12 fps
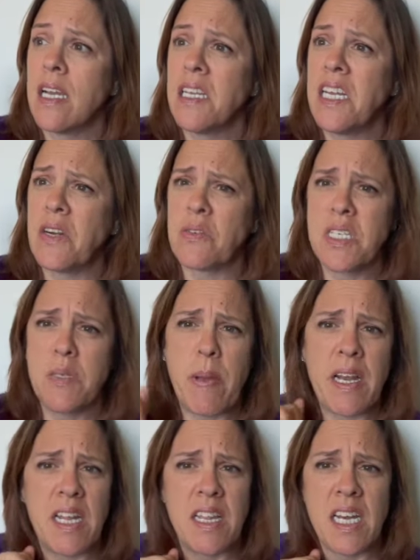you know,
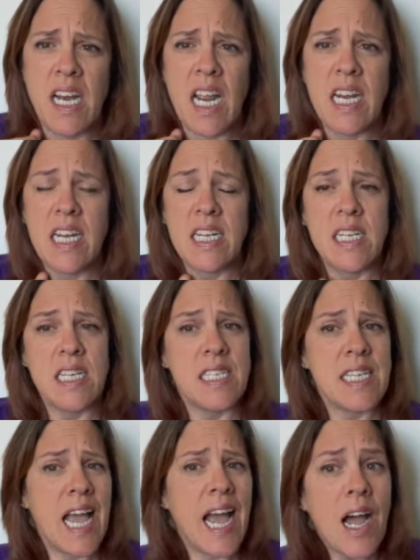spending the night at
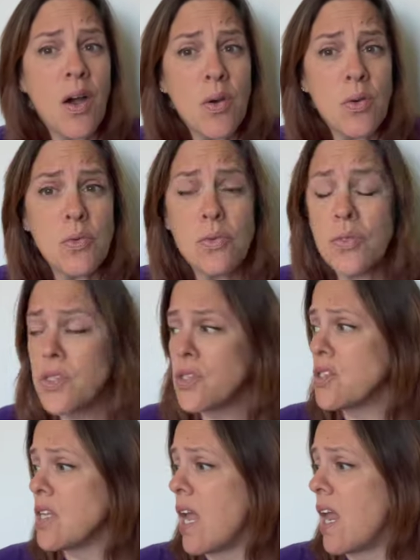his
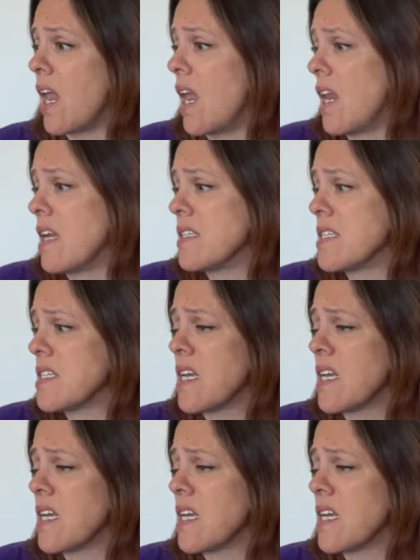house, and